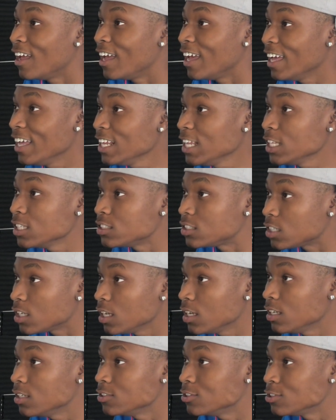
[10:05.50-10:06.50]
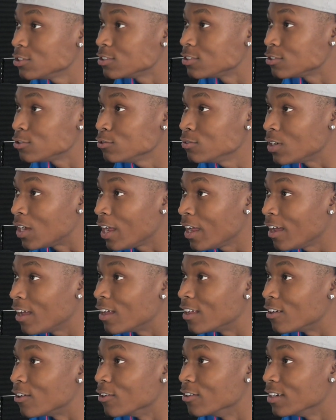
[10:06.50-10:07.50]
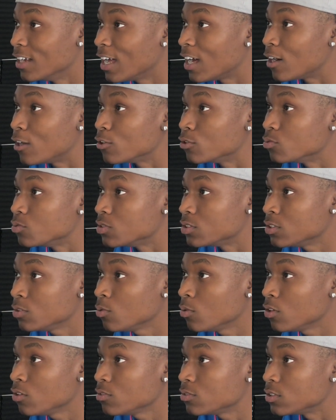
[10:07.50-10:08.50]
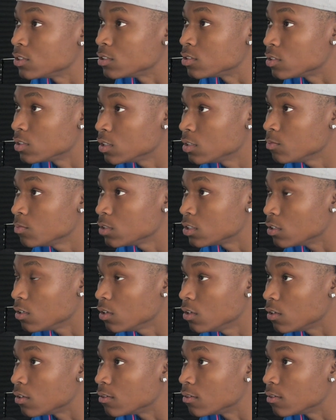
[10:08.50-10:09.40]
Any chances you had are now 0 to slim to none.